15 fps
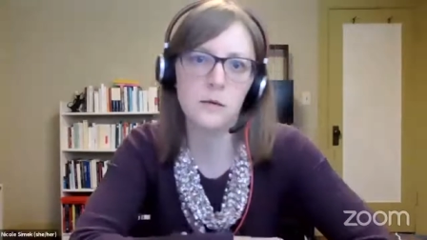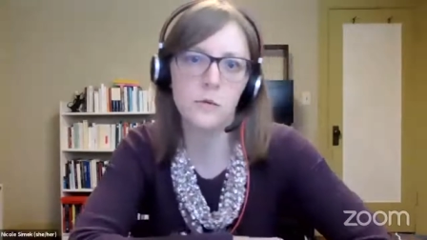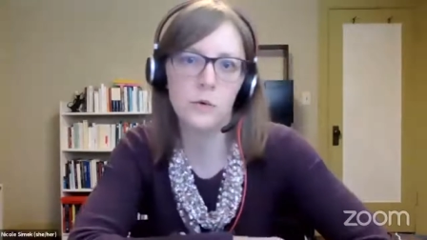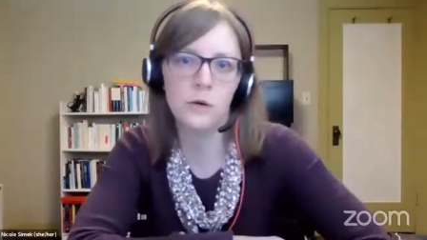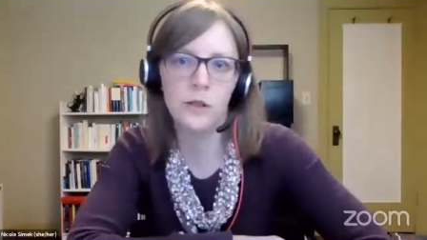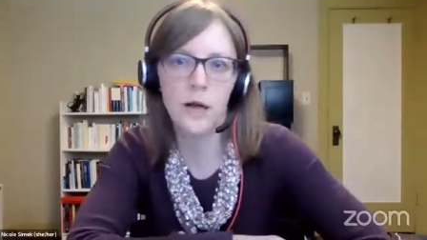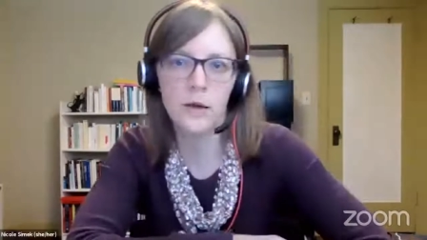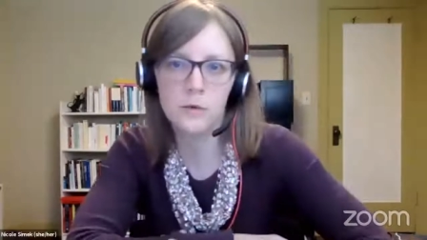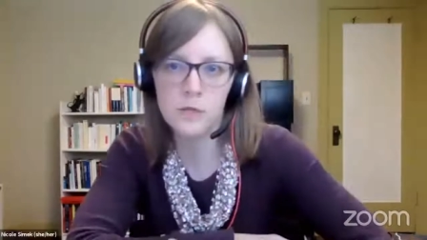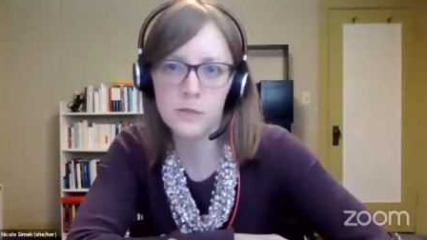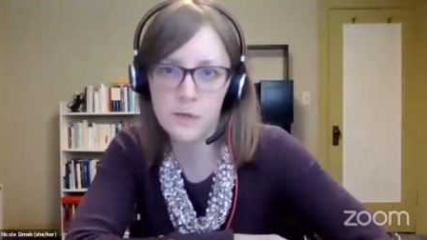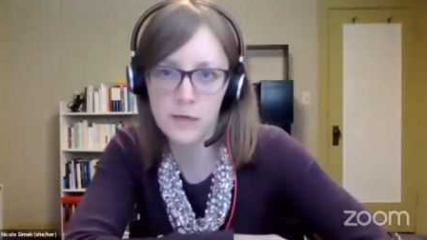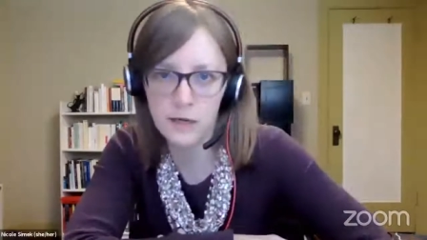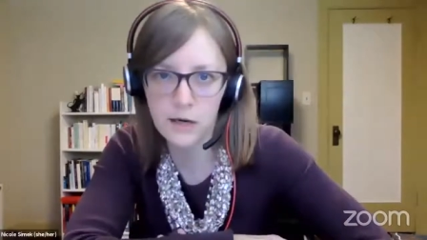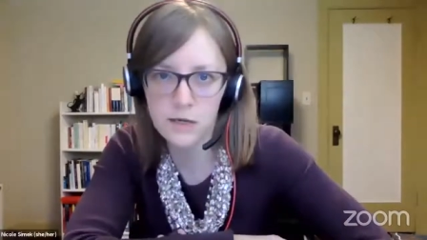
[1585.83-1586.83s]
You weren't allowed to
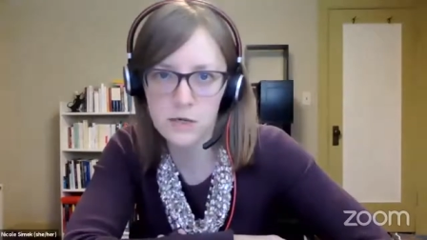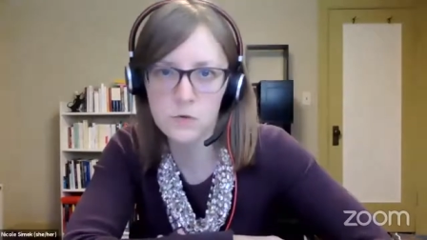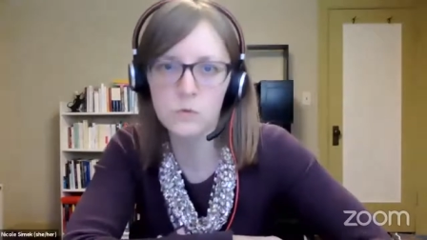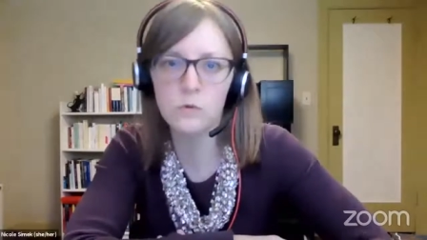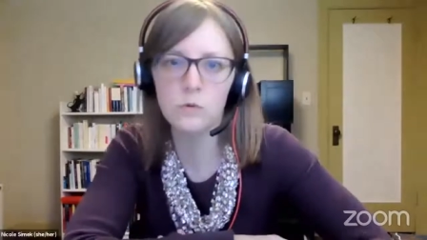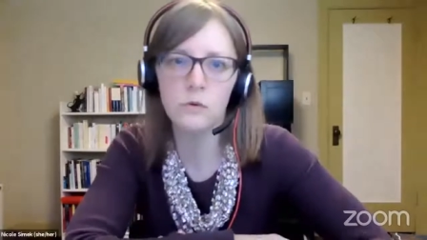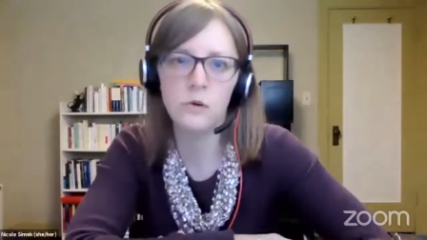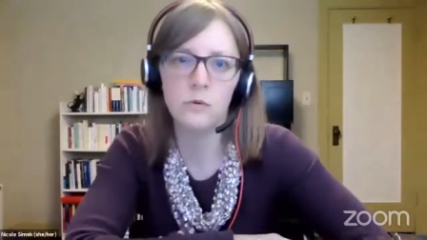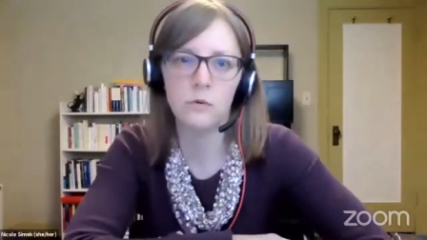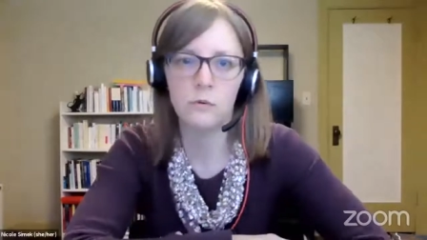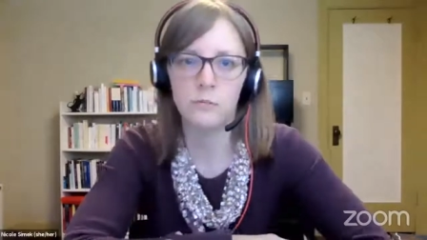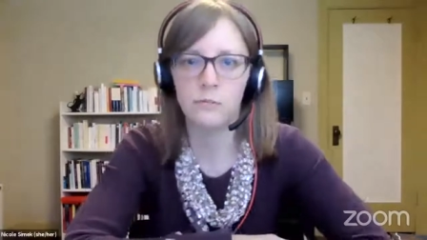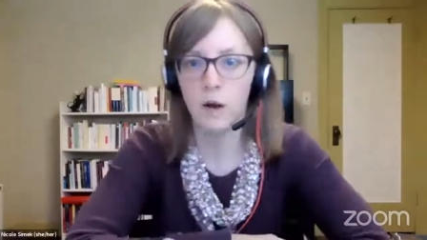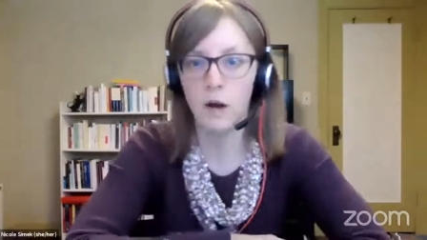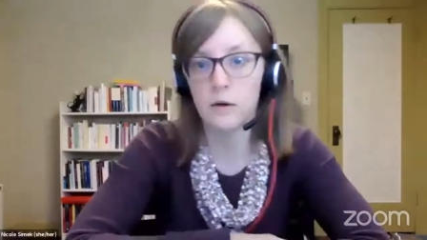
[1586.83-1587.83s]
speak it at school. You were
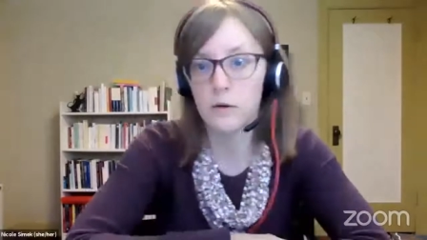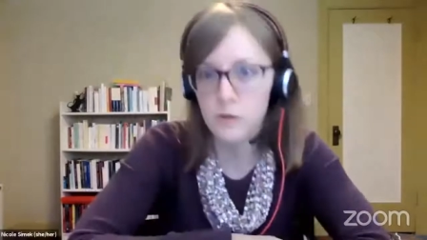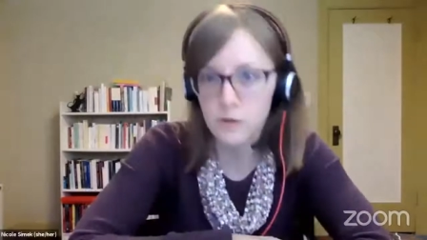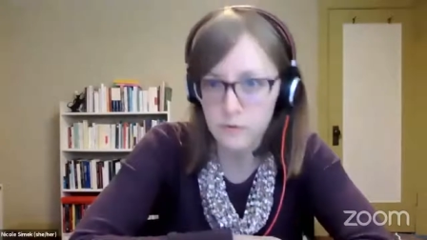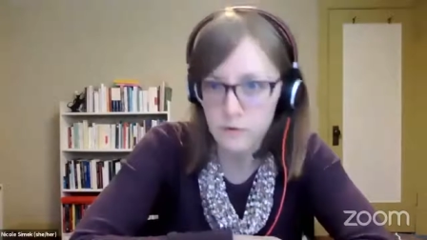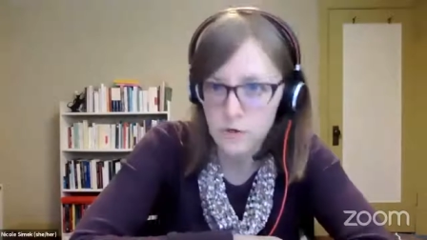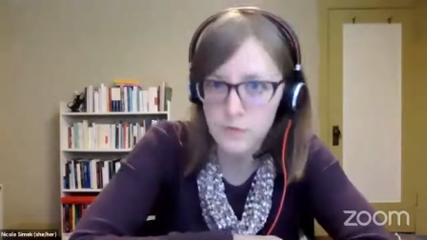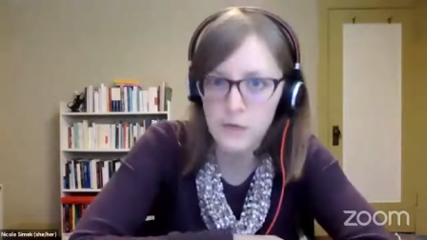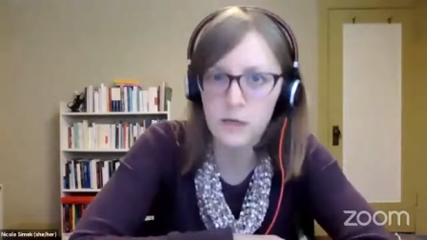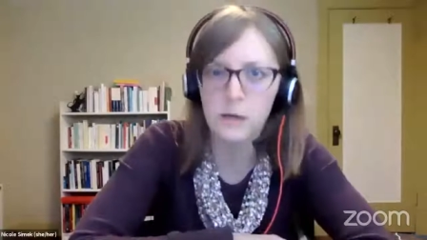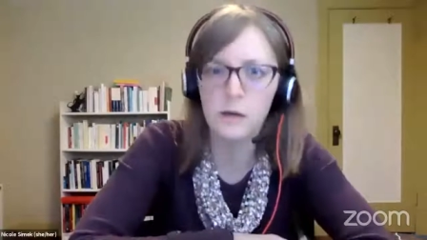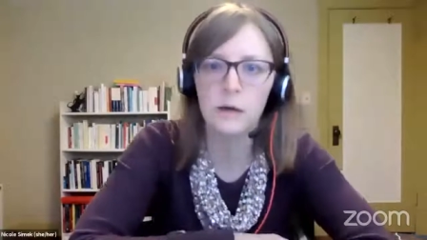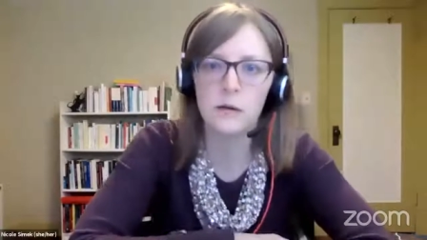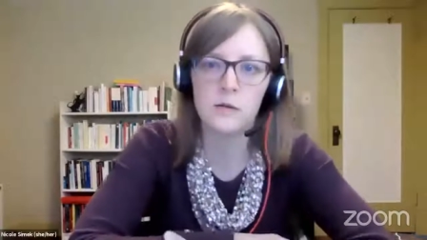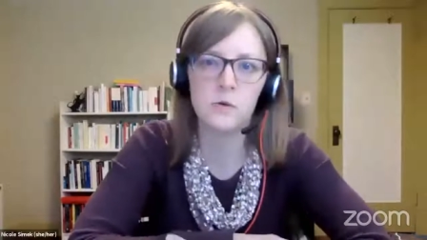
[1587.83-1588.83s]
punished for
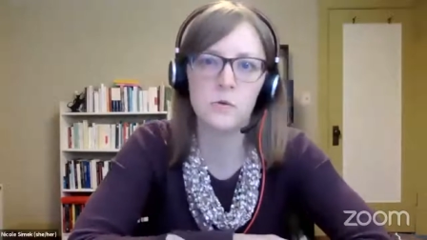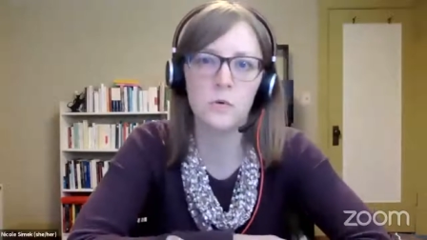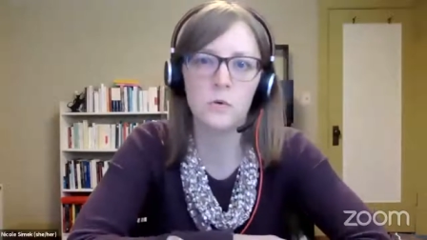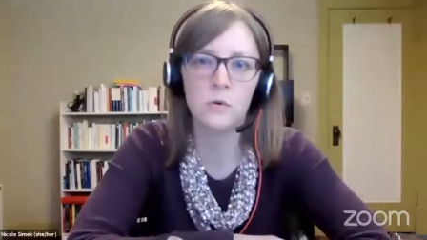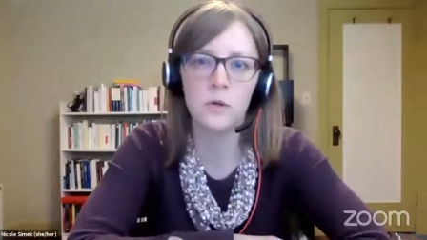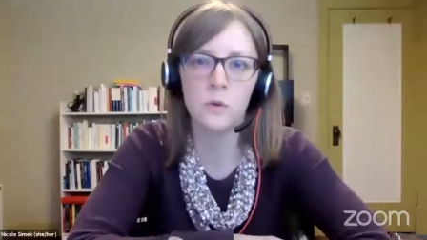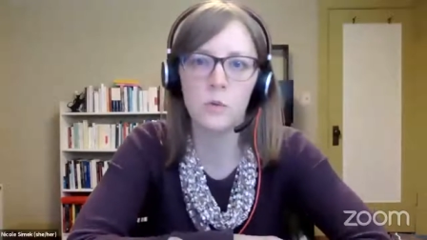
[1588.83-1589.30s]
speaking it at school.